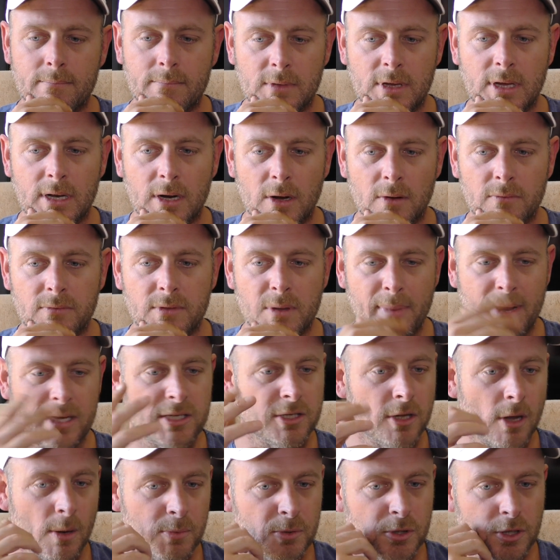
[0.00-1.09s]
you know, the
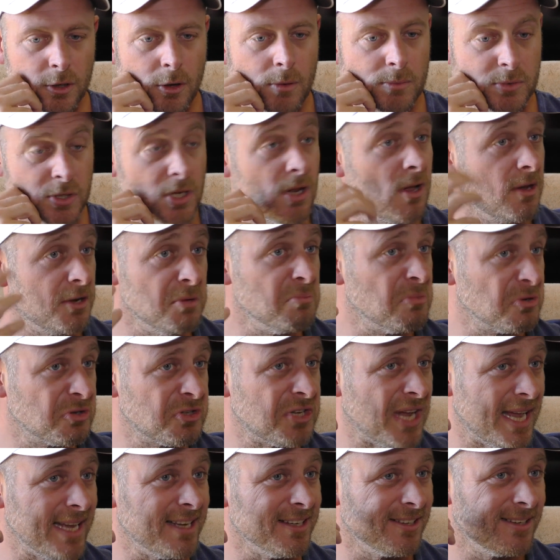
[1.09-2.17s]
best option that comes along, you must
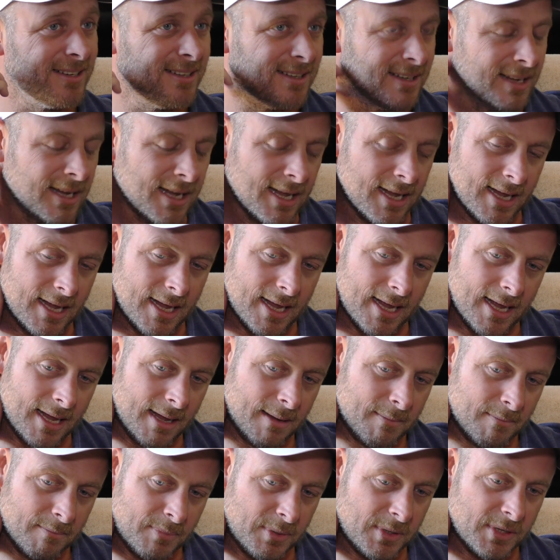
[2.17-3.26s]
take it.
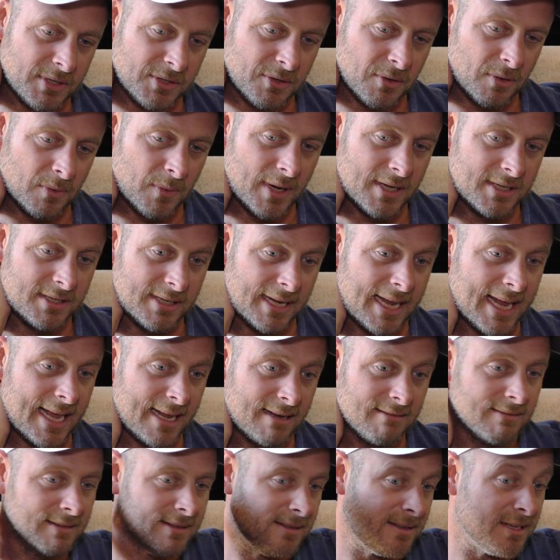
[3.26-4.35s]
Because otherwise,
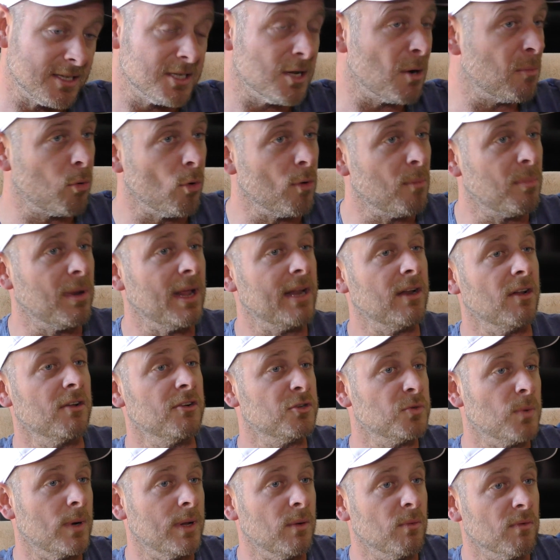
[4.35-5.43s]
again, there's no point in playing under
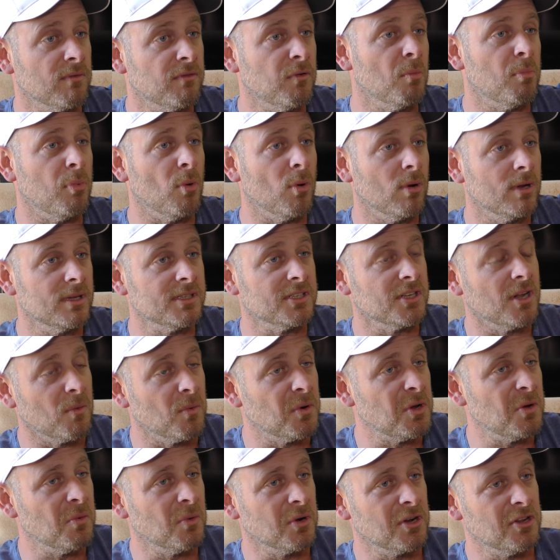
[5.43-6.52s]
21 football. It's not
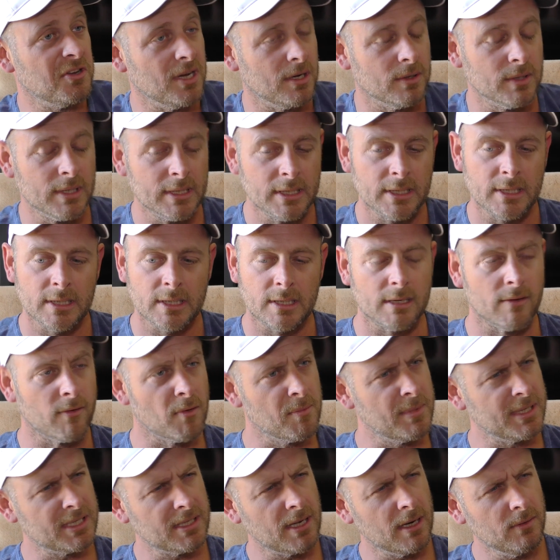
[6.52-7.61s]
what you want to do. Have I
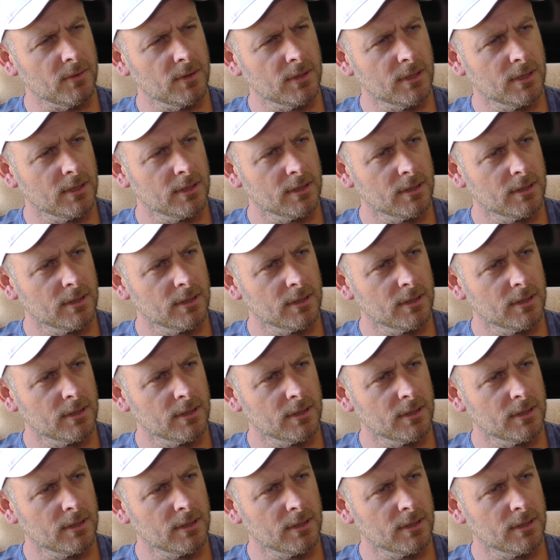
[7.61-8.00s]
missed anyone?